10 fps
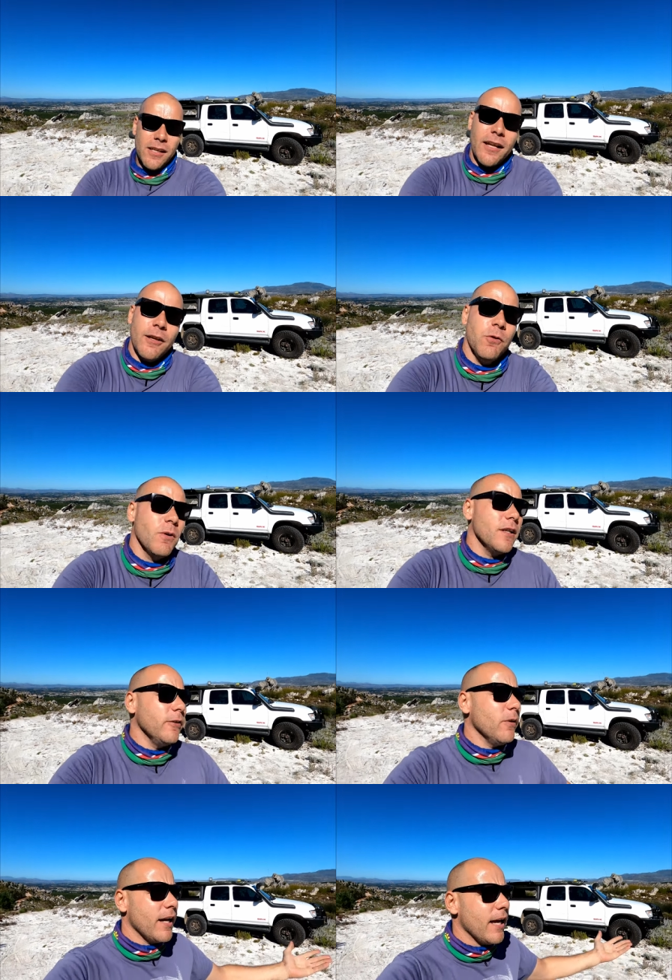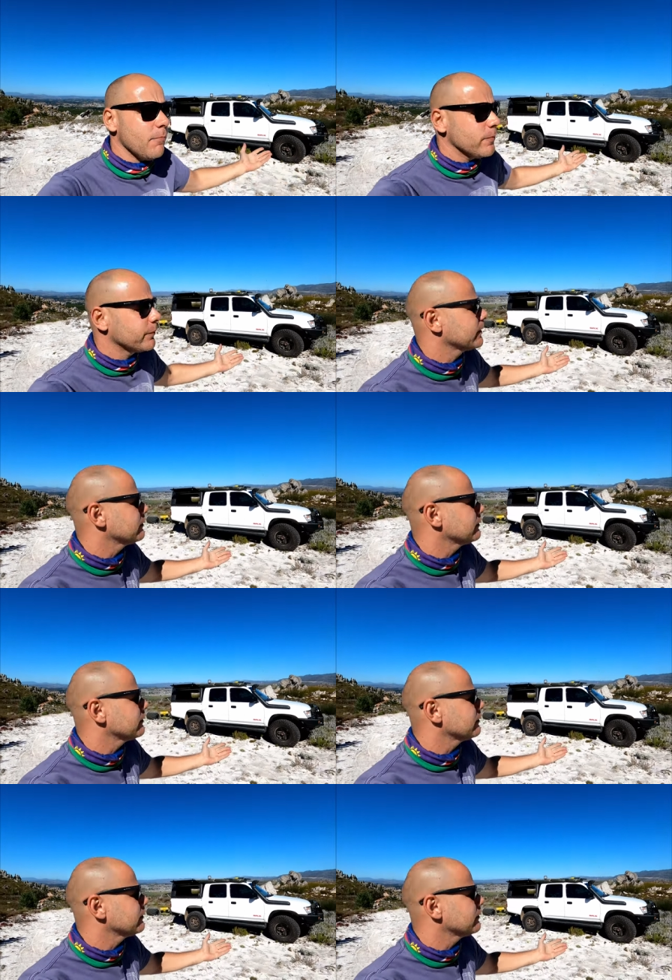And if you're wondering where I am,